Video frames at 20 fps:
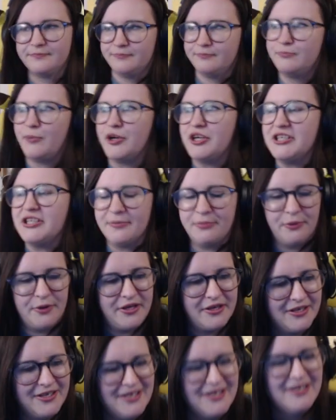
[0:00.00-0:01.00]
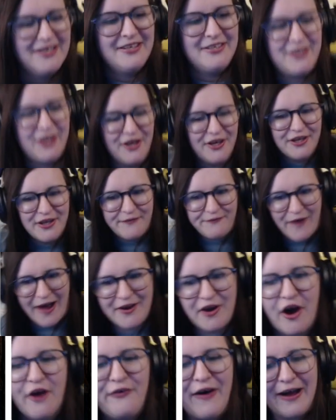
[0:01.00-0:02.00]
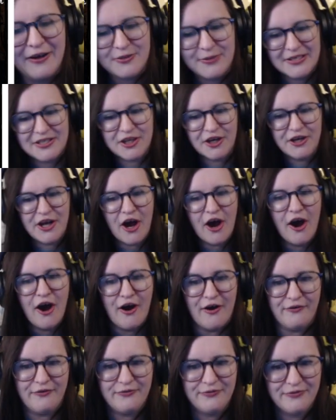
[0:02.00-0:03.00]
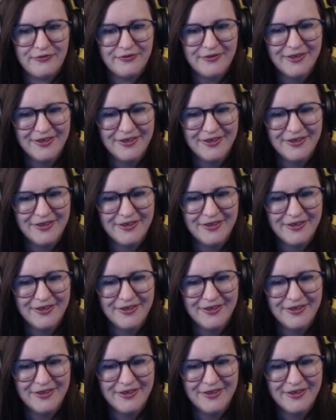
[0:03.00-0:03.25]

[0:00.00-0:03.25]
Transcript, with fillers: Bonnie's a boy. Turn the fan off. How do I turn it off?